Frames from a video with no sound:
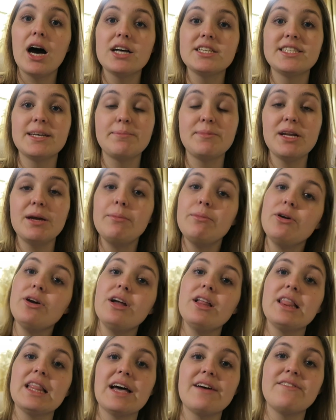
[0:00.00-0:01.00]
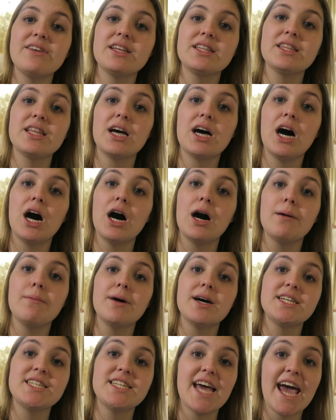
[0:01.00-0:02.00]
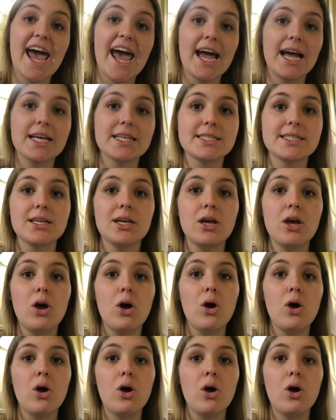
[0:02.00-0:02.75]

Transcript: September 11th attacks